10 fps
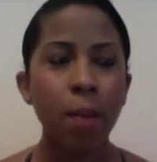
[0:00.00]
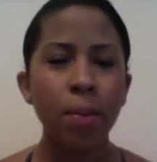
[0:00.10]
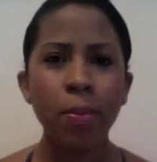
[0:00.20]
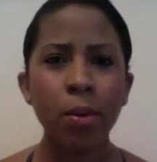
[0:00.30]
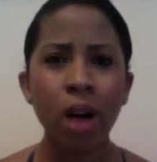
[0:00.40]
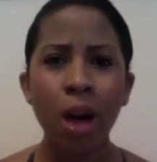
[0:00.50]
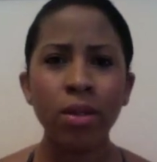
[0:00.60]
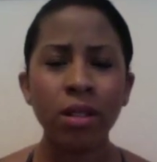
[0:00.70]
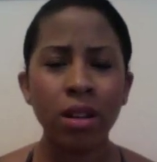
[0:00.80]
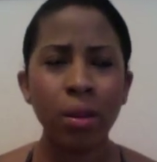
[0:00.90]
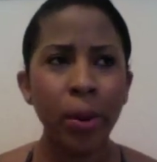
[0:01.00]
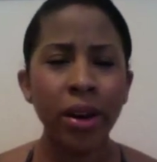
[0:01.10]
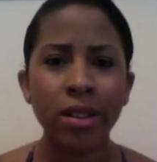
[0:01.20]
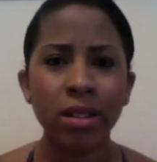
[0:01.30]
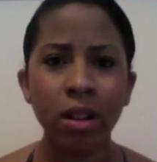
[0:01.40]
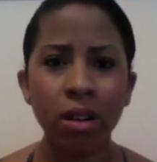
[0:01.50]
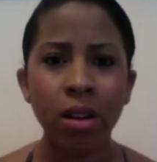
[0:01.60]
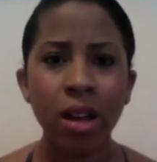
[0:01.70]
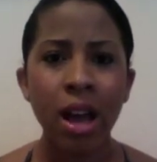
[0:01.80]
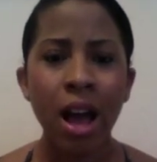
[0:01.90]
I wasn't the prettiest
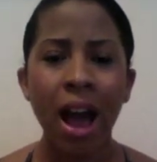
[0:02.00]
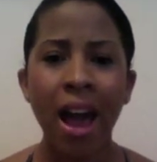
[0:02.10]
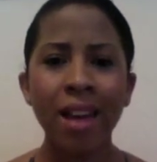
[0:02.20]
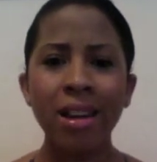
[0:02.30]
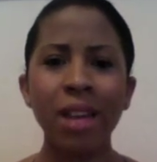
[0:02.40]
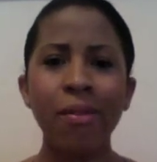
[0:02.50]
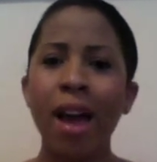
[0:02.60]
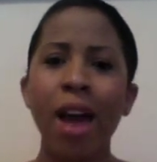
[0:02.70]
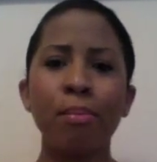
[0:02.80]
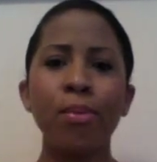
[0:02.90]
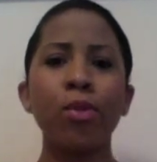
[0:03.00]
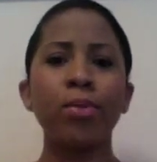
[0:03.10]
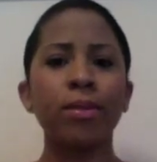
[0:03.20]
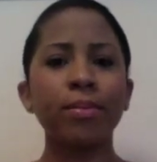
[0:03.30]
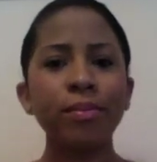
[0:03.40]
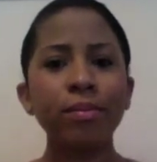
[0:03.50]
girl. I never had boobs.